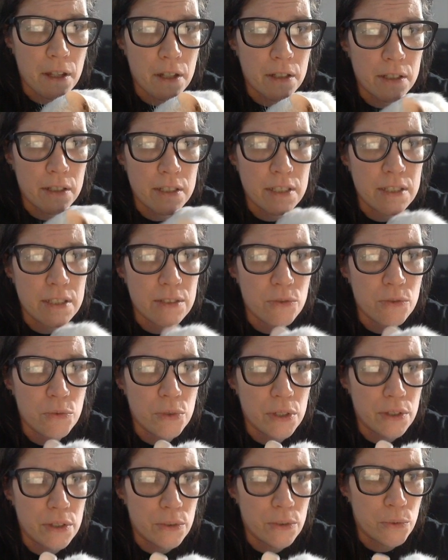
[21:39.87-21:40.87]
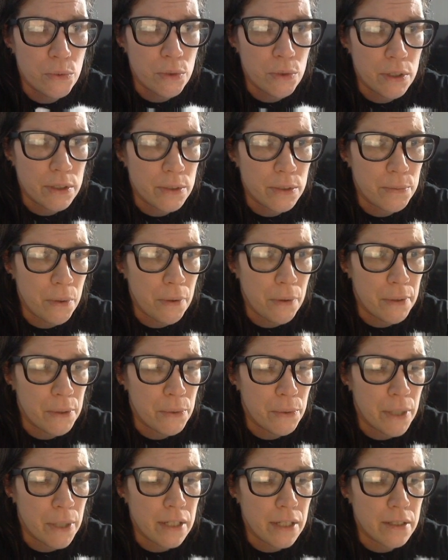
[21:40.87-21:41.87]
this is one of the worst probably
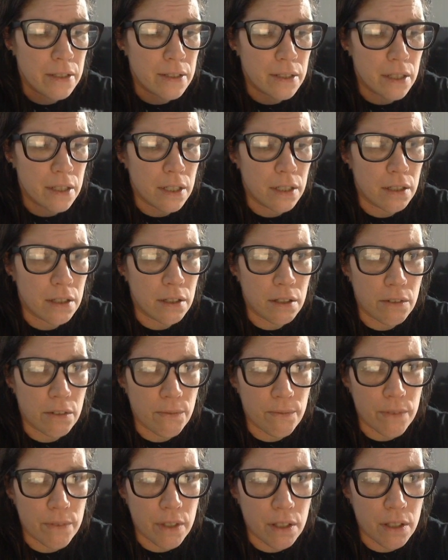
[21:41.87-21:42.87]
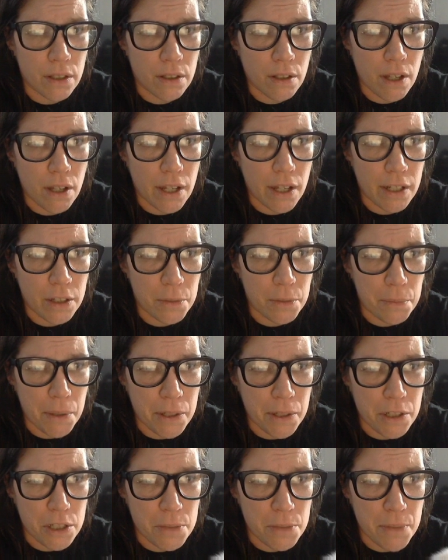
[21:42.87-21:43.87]
ways that I could
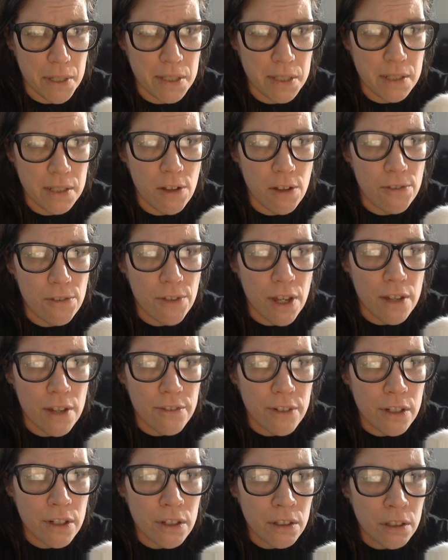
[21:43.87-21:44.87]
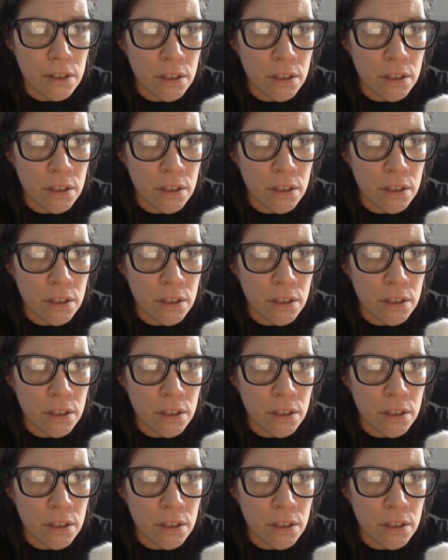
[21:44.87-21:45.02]
punish myself ever,